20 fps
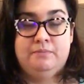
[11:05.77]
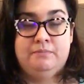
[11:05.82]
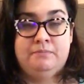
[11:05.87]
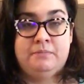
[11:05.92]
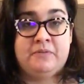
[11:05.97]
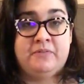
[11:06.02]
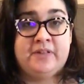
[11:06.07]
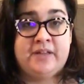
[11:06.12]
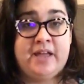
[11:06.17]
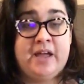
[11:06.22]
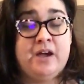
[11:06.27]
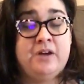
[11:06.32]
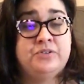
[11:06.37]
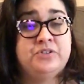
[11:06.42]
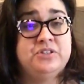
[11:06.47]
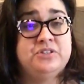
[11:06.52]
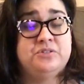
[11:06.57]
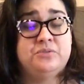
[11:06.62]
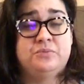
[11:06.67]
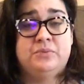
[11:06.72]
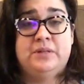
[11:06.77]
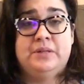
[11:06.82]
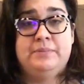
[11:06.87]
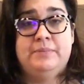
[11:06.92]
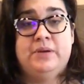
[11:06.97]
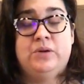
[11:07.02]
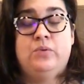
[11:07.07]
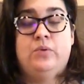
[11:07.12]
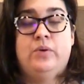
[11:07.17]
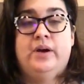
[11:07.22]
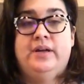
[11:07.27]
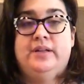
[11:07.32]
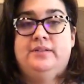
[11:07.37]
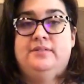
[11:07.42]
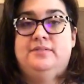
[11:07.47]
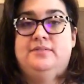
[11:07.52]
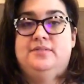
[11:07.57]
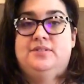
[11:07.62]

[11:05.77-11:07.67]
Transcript: but the couch, it's a really big one.